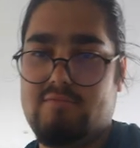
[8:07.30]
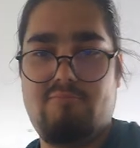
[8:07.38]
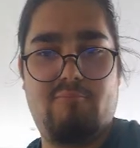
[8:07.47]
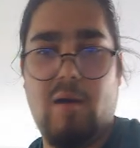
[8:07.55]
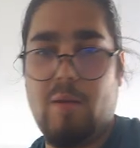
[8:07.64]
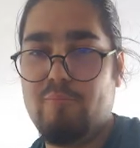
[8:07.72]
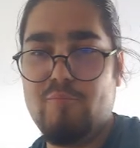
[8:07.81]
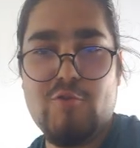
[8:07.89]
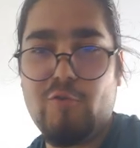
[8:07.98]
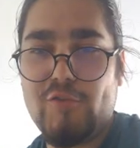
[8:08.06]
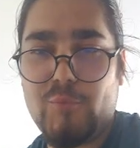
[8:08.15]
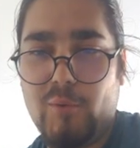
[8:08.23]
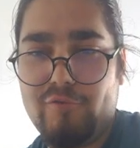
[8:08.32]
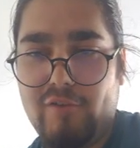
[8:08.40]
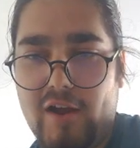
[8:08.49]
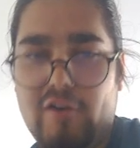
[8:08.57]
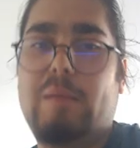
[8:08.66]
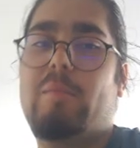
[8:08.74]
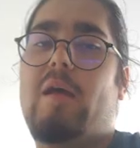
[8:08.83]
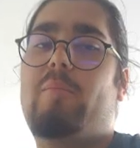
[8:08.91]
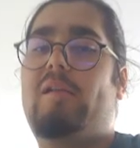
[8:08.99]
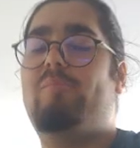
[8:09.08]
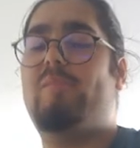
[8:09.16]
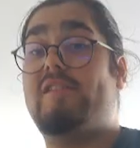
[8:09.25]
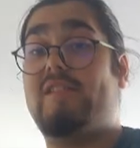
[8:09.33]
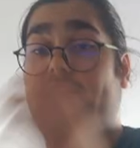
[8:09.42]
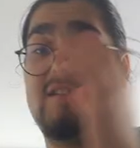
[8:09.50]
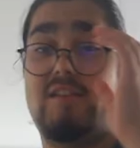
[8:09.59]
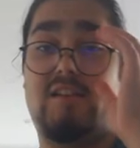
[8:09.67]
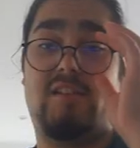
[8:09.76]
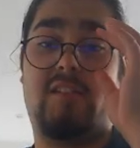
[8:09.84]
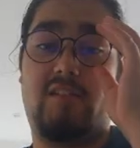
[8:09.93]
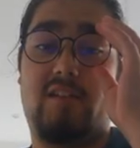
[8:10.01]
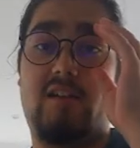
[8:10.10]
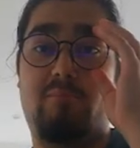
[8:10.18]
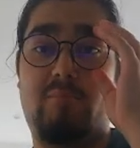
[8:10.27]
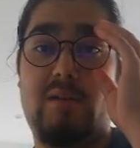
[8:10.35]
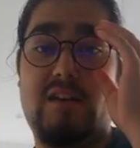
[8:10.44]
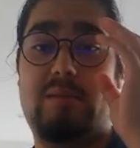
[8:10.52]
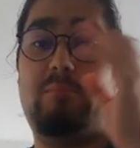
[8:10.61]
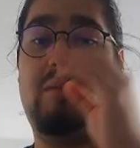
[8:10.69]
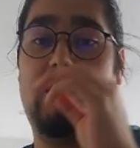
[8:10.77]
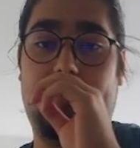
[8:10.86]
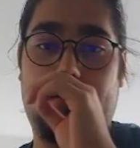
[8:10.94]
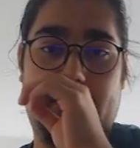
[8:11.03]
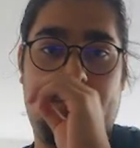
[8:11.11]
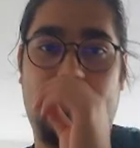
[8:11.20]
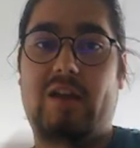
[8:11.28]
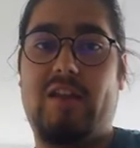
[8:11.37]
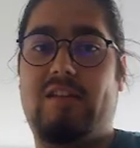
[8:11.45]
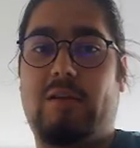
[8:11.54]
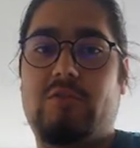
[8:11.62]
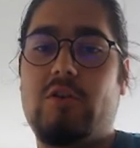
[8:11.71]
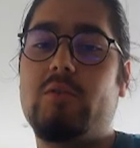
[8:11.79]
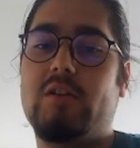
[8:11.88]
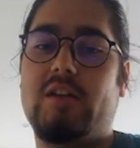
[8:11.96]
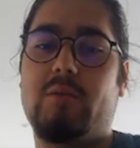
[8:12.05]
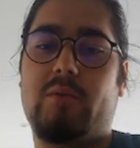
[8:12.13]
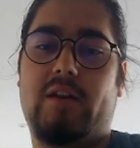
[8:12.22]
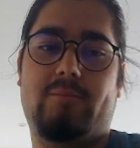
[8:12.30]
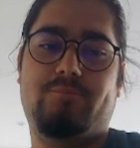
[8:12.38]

My neurons weren't firing. I played b6, and this is a complete blunder. White is now totally winning.